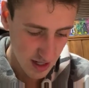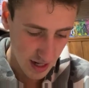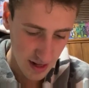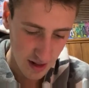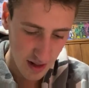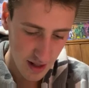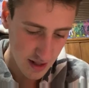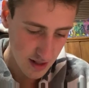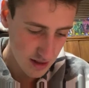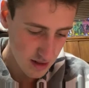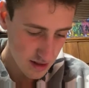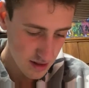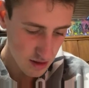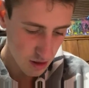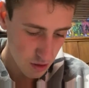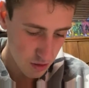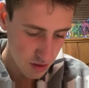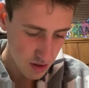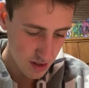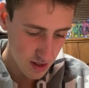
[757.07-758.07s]
I like
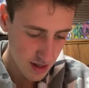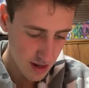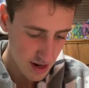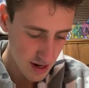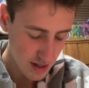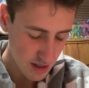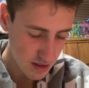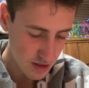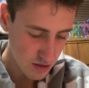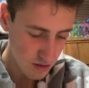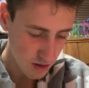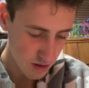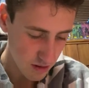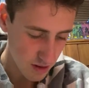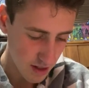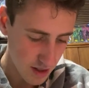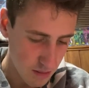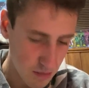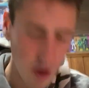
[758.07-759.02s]
totally added you already.